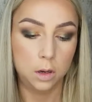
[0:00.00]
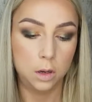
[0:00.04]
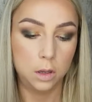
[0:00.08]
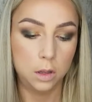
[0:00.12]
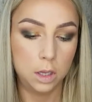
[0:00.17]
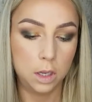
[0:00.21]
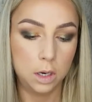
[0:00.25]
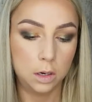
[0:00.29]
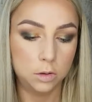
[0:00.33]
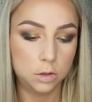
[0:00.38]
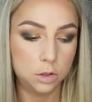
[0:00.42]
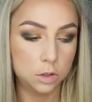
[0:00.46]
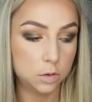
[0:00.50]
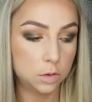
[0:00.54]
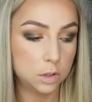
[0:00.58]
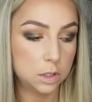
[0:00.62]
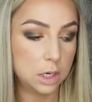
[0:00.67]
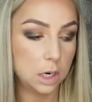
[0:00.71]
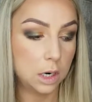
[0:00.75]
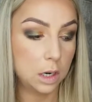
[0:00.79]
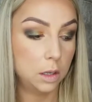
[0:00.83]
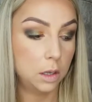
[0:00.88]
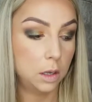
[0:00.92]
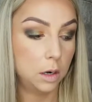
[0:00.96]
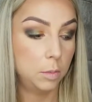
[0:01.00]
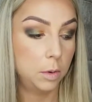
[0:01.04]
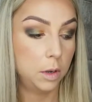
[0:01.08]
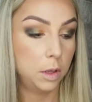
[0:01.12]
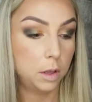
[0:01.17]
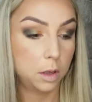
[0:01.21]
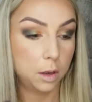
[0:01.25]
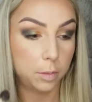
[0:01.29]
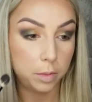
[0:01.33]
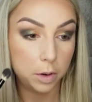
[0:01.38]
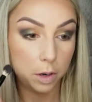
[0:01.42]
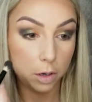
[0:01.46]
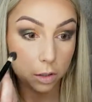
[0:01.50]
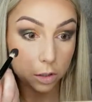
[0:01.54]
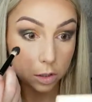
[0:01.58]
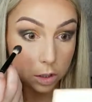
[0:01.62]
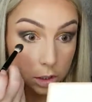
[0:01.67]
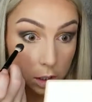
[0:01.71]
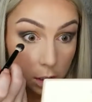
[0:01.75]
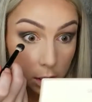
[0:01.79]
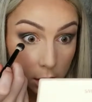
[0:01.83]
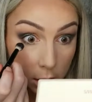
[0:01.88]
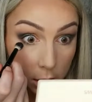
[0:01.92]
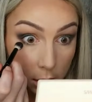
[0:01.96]
And then I'm just going to take a little bit of that Pug
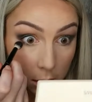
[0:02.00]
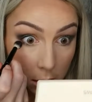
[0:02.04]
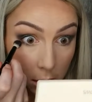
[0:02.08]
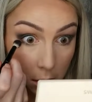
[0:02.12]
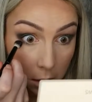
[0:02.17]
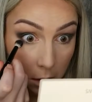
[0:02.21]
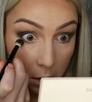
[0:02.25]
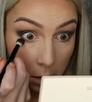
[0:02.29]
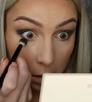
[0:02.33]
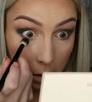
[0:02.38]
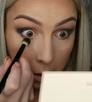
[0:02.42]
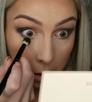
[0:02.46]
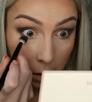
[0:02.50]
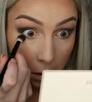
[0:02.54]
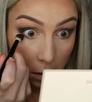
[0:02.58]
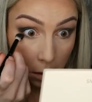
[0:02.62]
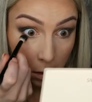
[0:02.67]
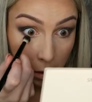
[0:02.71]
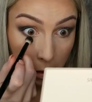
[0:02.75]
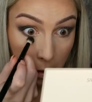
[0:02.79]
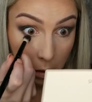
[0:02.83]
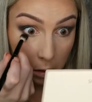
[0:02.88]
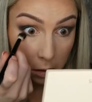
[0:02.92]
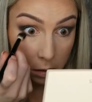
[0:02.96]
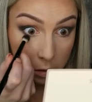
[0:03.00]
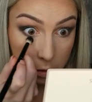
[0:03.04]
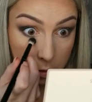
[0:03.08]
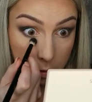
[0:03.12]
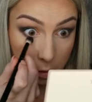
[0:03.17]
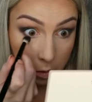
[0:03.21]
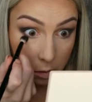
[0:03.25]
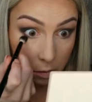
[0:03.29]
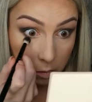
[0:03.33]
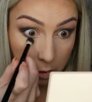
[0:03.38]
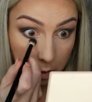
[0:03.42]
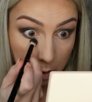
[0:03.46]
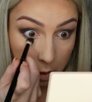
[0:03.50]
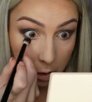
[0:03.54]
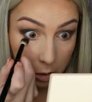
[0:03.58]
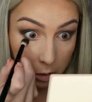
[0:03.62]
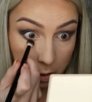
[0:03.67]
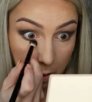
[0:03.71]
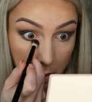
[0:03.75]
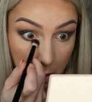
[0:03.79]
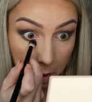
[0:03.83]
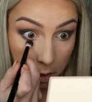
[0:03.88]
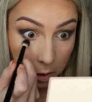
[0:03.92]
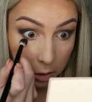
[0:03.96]
shade, sort of run it
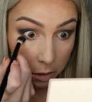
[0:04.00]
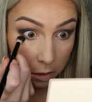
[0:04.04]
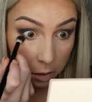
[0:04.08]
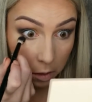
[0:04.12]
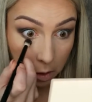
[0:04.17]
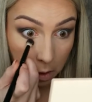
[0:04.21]
underneath.